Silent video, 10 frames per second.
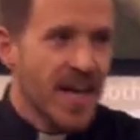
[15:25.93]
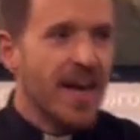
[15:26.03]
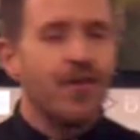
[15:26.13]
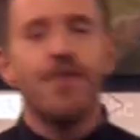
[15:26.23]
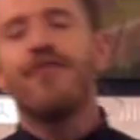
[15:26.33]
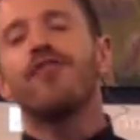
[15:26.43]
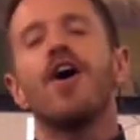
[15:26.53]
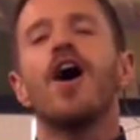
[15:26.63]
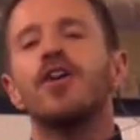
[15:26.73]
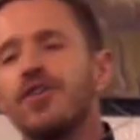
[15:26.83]
if you
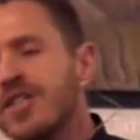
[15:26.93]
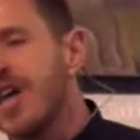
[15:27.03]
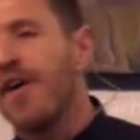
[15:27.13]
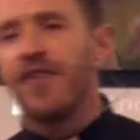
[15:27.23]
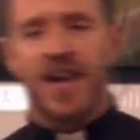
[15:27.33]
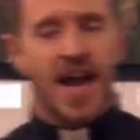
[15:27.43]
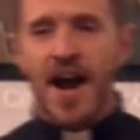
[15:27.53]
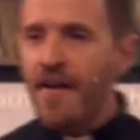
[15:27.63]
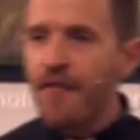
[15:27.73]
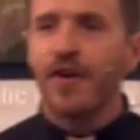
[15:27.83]
flogged yourself at
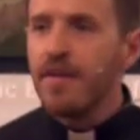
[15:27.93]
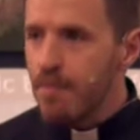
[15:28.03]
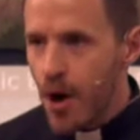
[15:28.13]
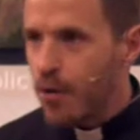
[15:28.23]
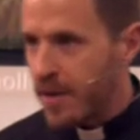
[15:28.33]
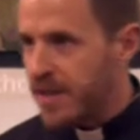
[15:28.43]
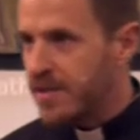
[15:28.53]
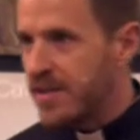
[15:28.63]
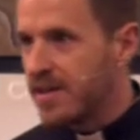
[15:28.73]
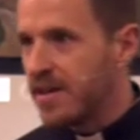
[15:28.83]
every moment